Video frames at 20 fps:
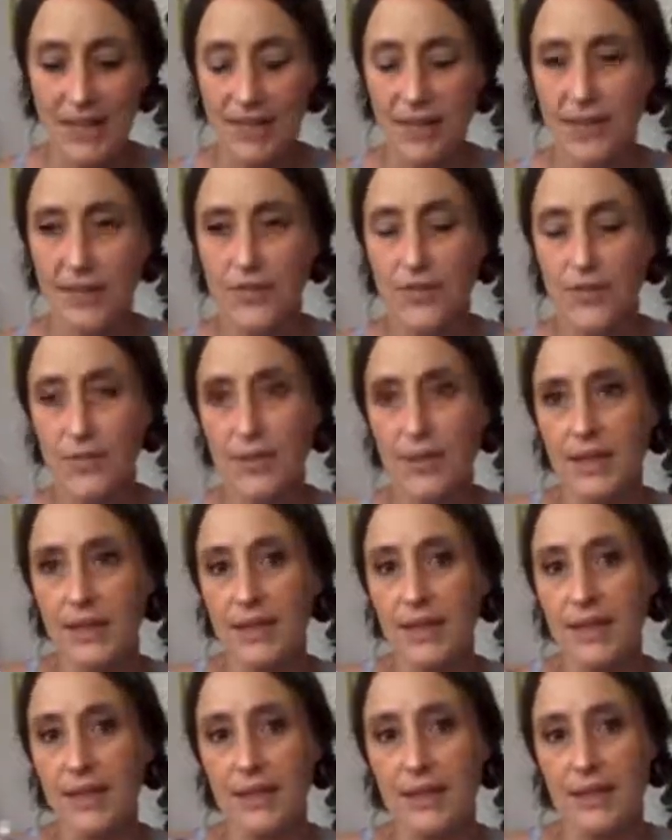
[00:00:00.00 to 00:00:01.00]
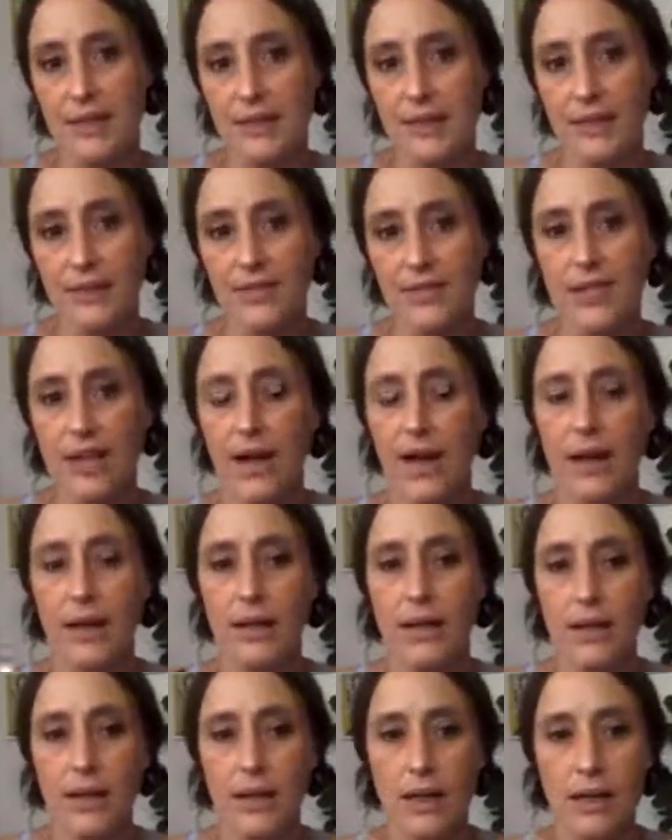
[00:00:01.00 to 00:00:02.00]
it's really, there's
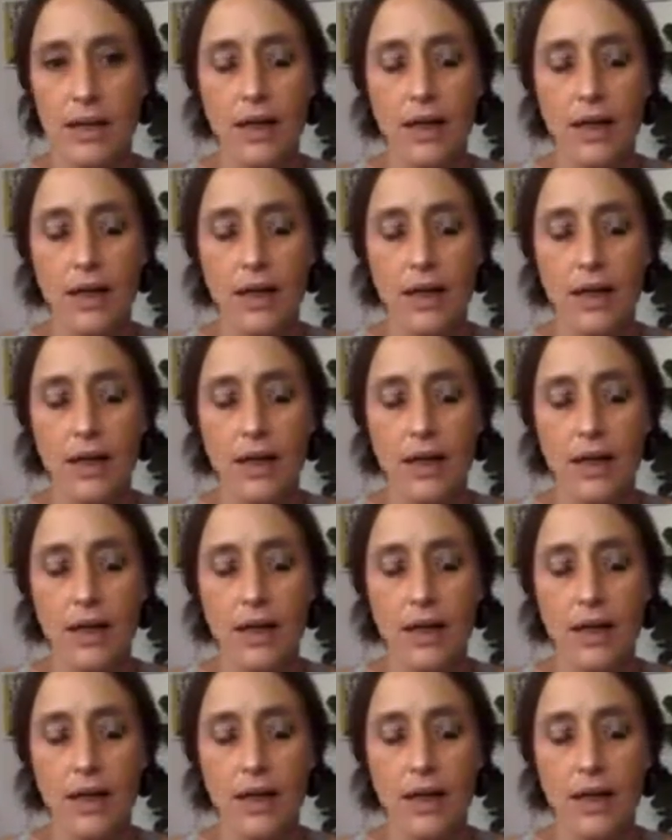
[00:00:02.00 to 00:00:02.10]
that